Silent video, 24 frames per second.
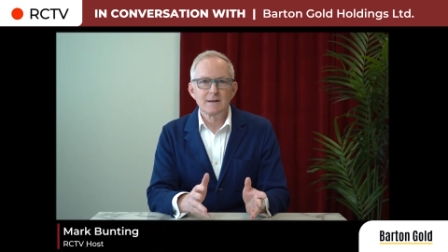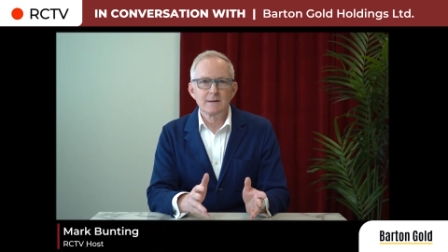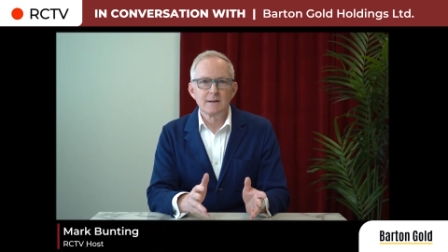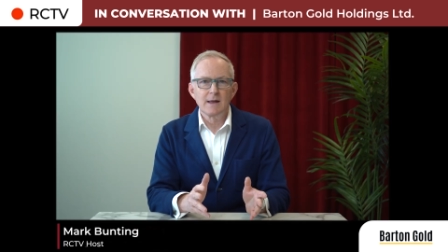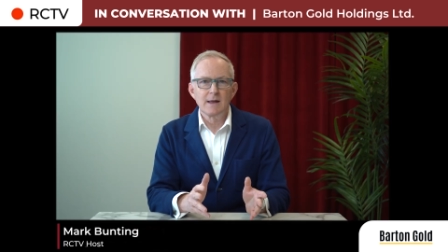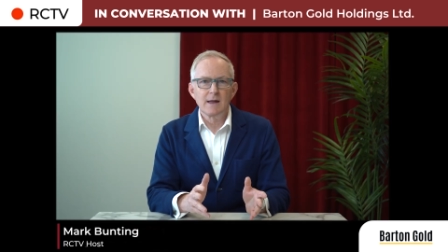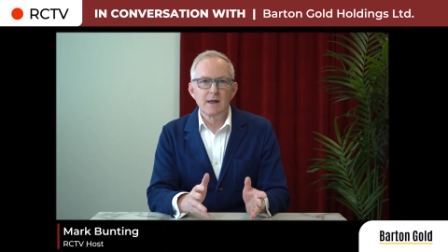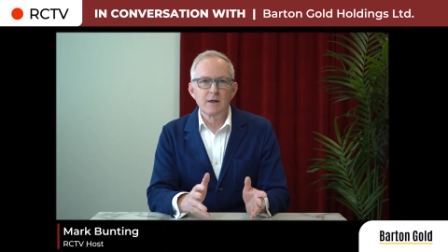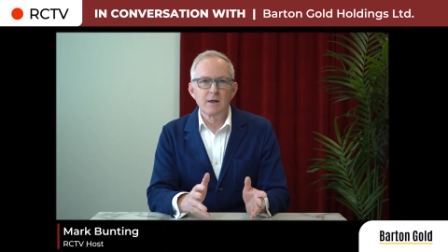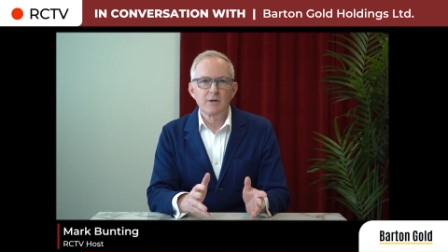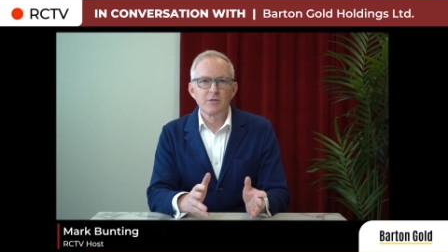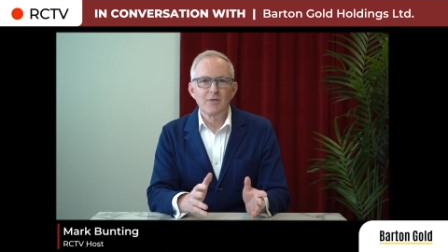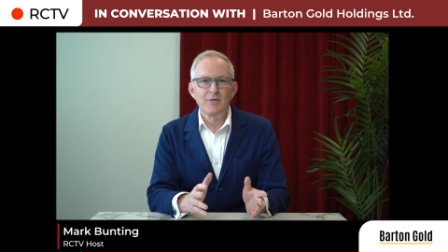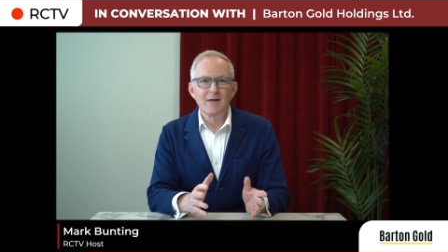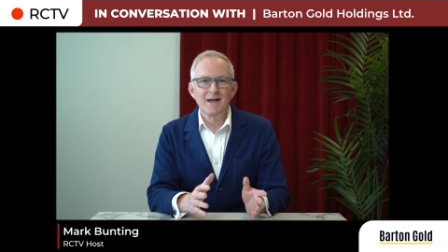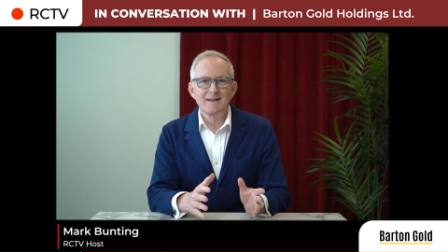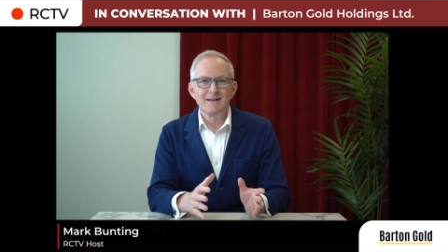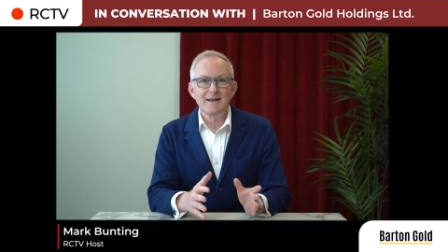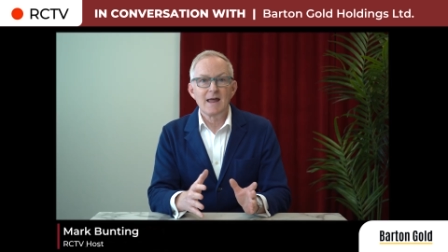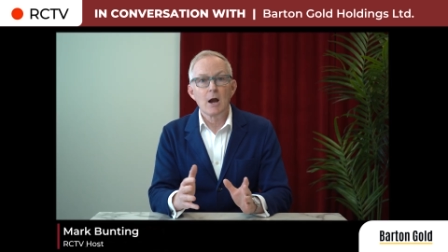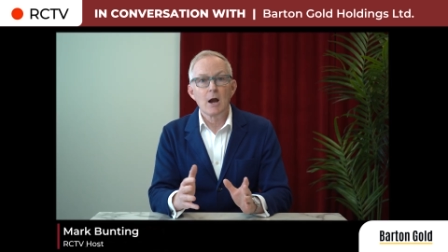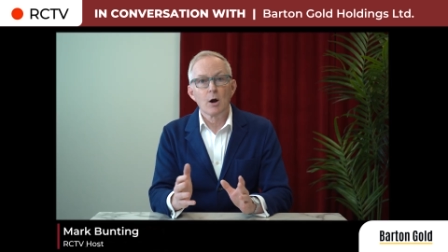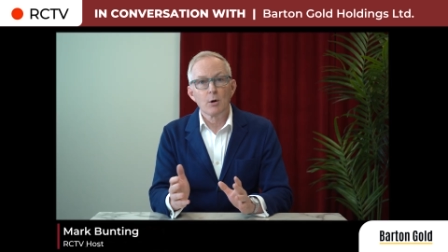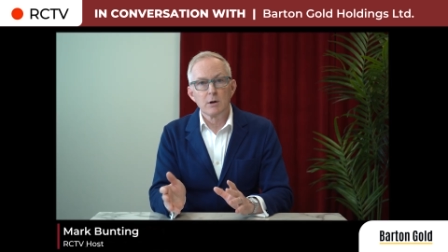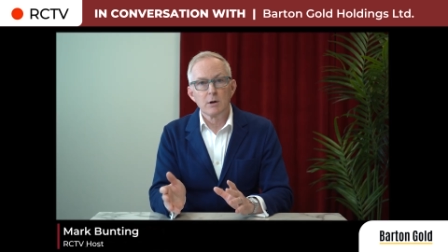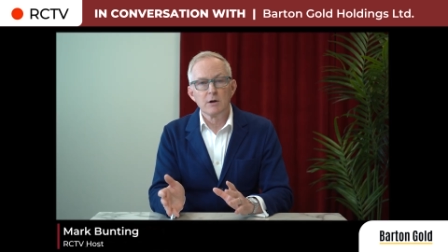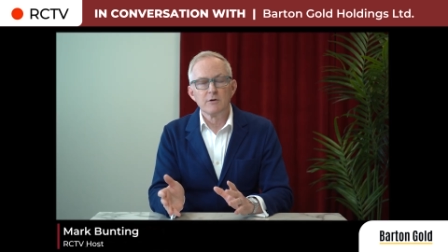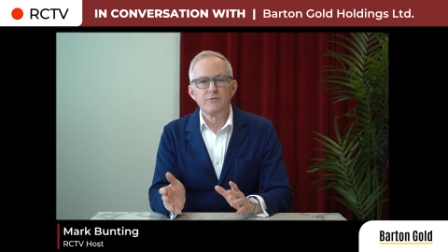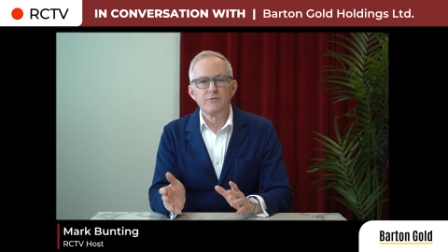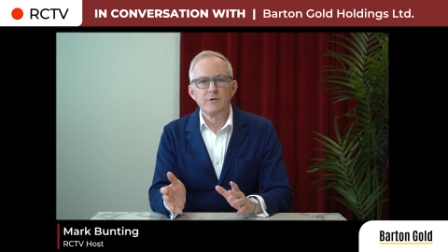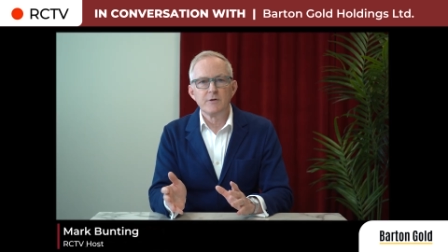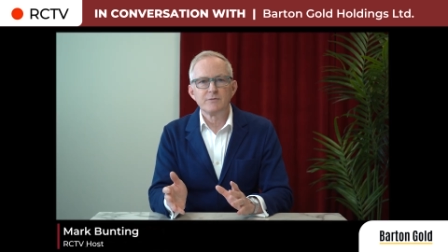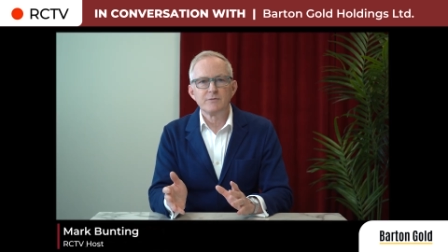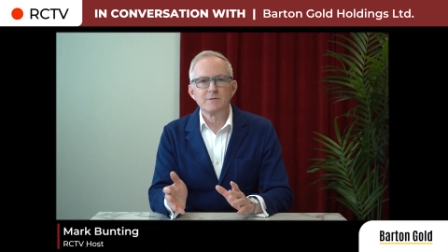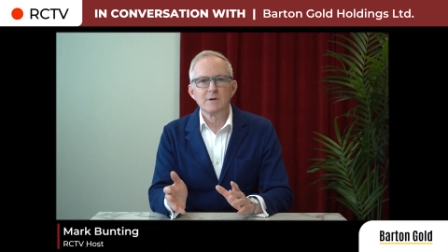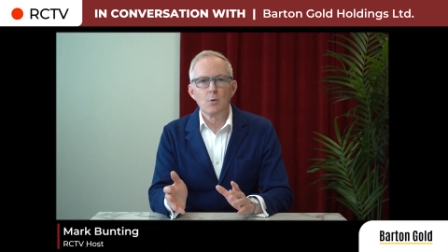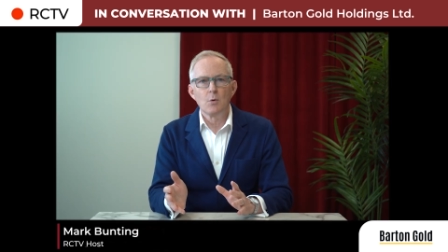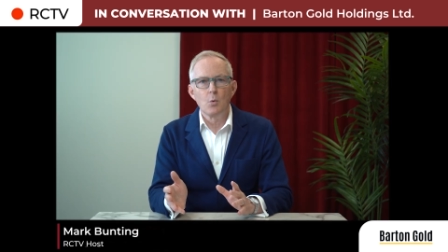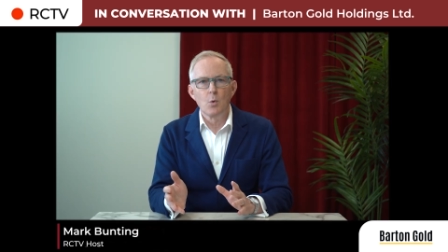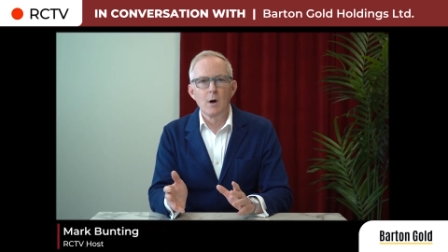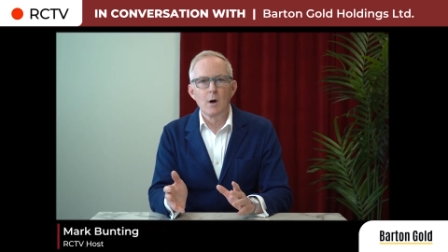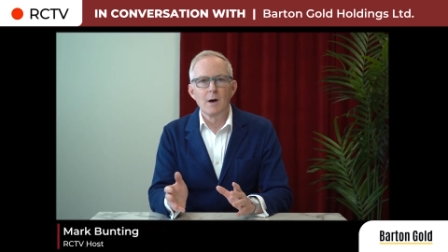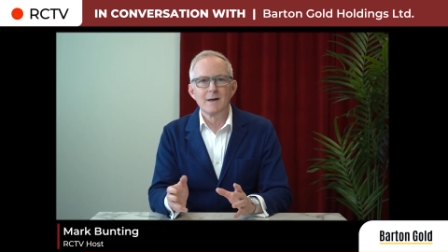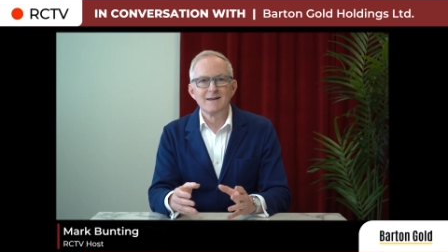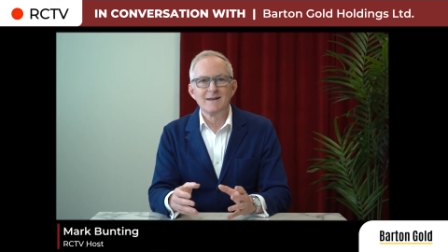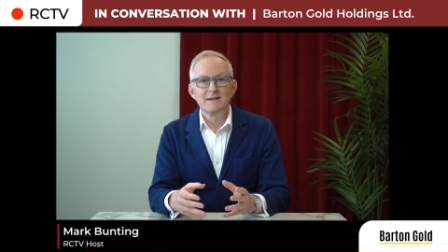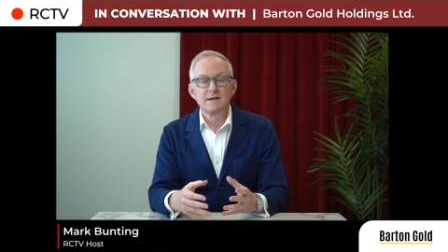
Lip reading: length at Area 51,